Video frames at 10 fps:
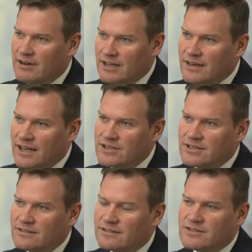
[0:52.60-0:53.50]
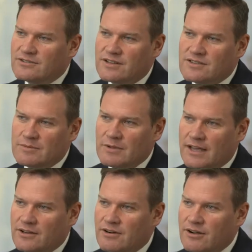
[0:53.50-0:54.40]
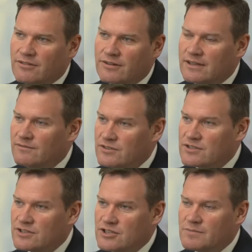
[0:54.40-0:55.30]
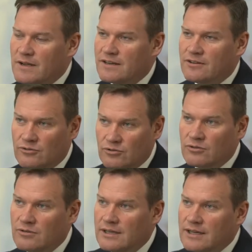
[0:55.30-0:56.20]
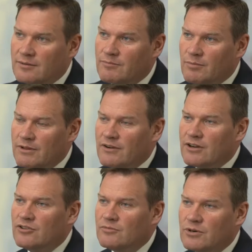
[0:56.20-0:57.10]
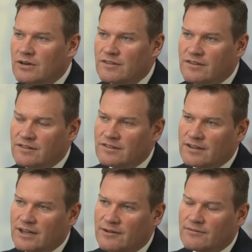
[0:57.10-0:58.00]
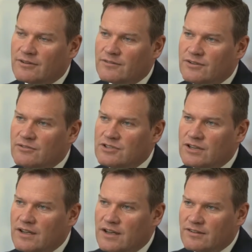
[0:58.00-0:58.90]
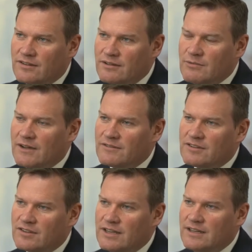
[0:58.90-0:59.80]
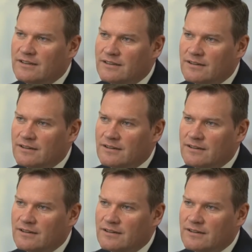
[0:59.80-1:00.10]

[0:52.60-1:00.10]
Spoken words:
regulation to try and stimulate growth and infrastructure spending are all probably very good policies for the future. So I think we have to see